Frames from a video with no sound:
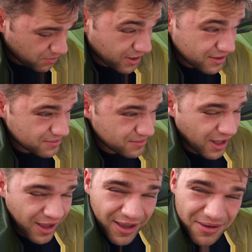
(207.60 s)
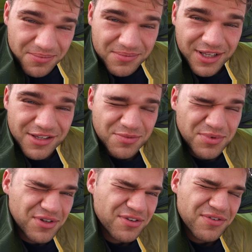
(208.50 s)
But hey, it's
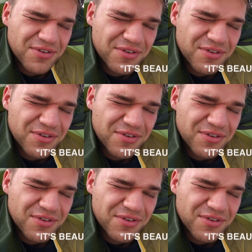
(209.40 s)
beautiful.